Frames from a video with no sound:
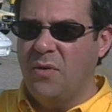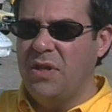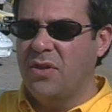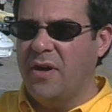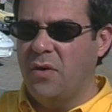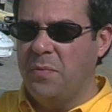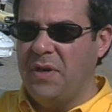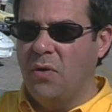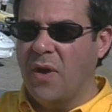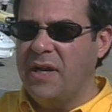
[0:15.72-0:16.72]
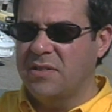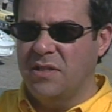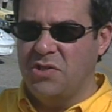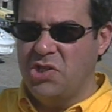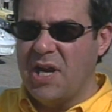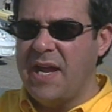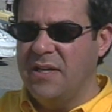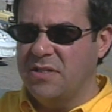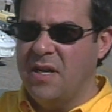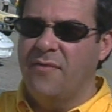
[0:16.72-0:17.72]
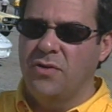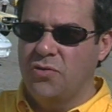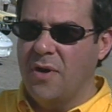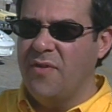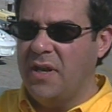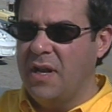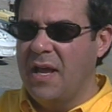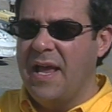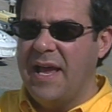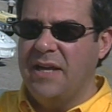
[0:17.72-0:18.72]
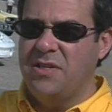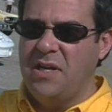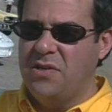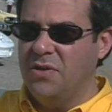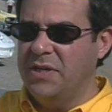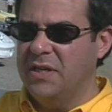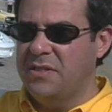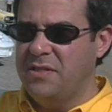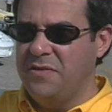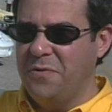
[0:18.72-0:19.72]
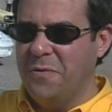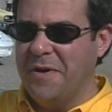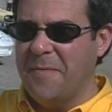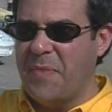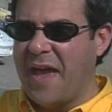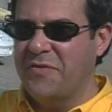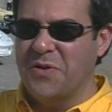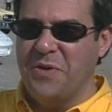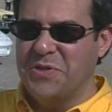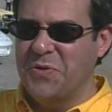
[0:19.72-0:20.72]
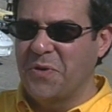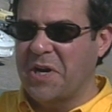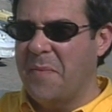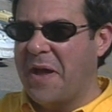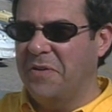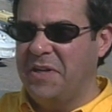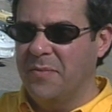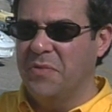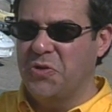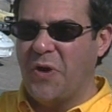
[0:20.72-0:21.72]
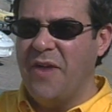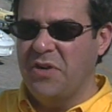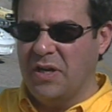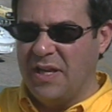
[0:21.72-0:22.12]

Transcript: We thought it would be great, since Jay has never driven at Daytona, to uh, have Tony Stewart come out and give him a driving